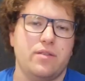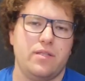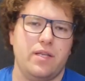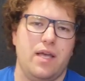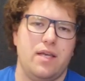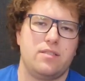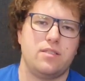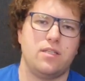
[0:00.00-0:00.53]
our
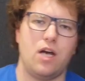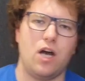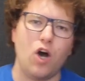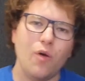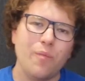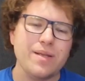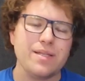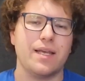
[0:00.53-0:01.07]
test,
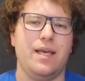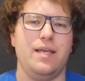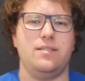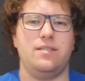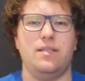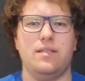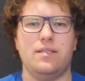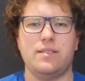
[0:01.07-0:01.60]
I'll be
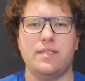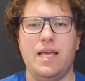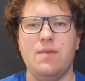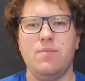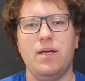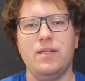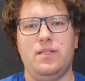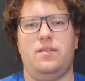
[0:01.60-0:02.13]
tasting the
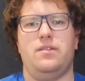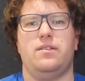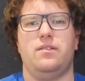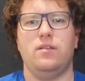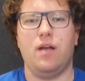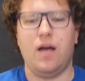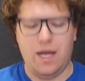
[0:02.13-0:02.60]
same identical